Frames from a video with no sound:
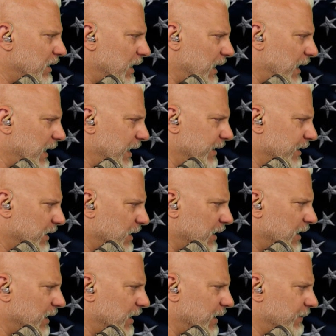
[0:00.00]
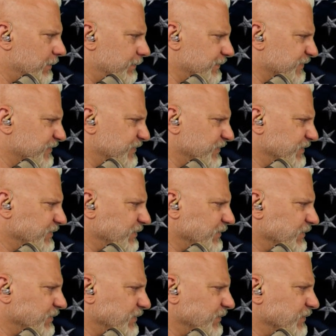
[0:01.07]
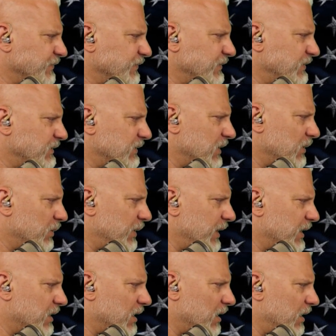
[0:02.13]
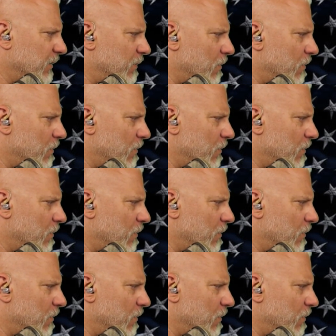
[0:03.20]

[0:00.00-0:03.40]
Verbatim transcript: on, what do you call it?